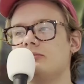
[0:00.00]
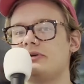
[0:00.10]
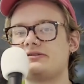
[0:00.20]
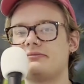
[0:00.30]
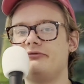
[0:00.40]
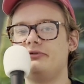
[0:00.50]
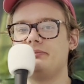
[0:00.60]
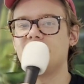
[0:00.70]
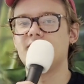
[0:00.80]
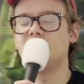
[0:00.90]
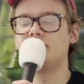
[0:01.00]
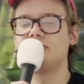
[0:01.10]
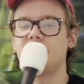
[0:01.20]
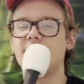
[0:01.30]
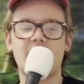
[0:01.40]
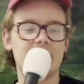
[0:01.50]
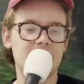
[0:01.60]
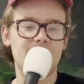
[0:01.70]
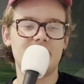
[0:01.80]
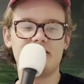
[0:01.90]
By some flipping
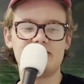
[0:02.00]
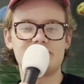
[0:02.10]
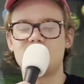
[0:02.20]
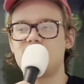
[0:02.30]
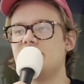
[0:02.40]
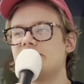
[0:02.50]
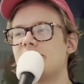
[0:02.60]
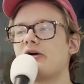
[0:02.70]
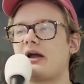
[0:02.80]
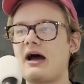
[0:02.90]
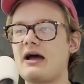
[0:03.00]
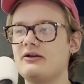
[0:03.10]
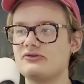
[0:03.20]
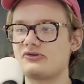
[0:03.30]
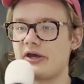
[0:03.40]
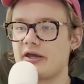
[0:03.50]
tiny penis machismo guy who's like